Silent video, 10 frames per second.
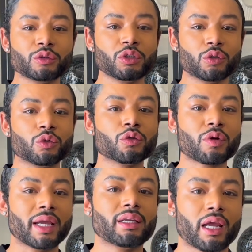to Google
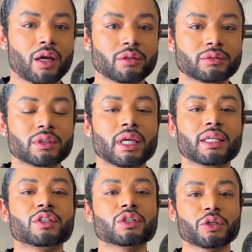right now
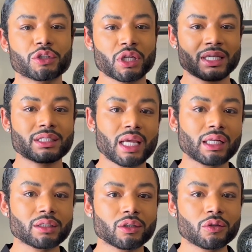and search
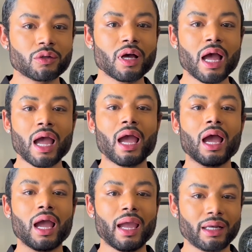technical
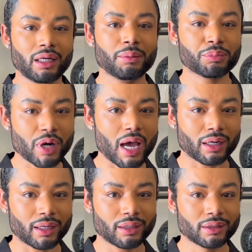and
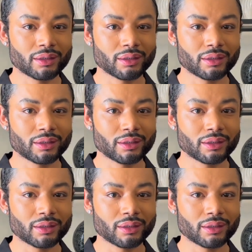Prada,